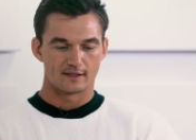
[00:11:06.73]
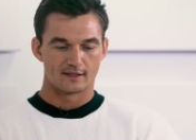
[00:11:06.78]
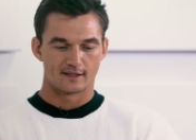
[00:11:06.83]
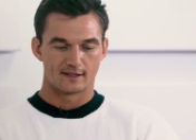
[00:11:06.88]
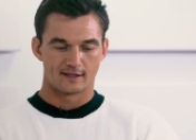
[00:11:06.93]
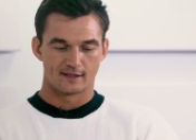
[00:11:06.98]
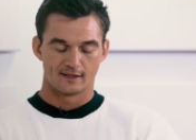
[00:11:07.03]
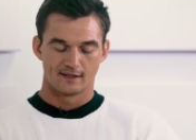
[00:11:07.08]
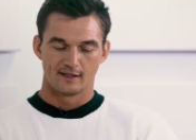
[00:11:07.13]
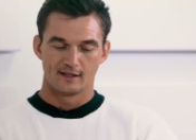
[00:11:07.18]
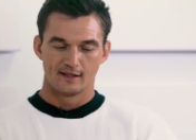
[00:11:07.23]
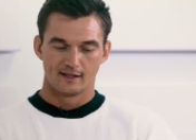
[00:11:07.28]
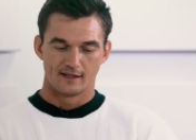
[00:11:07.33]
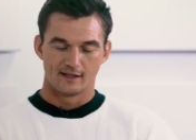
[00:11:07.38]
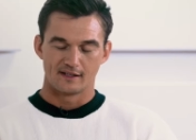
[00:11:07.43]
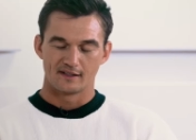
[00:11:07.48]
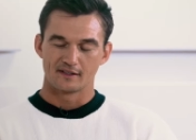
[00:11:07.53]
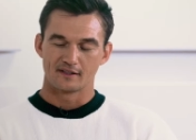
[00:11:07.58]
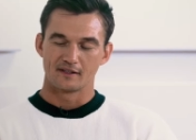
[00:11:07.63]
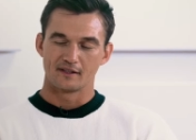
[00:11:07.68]
It's
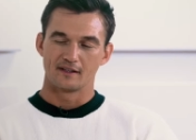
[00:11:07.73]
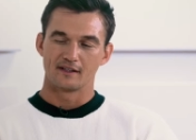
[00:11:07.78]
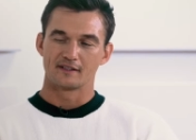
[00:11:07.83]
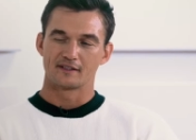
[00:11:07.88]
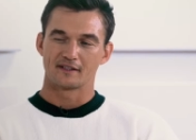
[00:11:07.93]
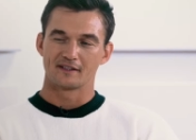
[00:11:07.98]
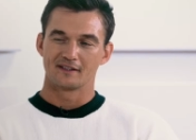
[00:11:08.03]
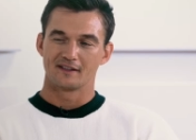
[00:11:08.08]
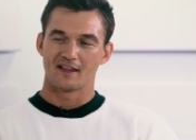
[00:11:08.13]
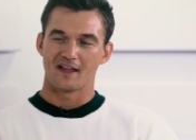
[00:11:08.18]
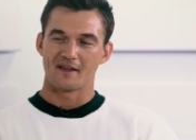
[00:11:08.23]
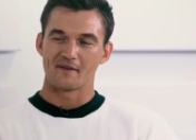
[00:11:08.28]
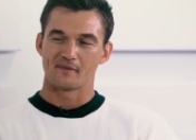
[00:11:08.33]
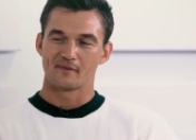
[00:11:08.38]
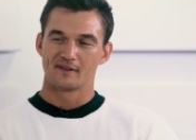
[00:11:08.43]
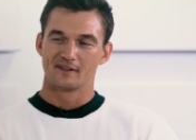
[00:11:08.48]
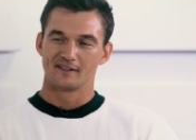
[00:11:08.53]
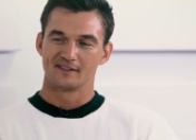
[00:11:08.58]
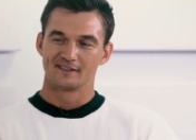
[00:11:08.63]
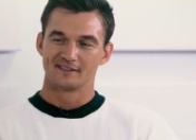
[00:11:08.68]
it's good. It's good life.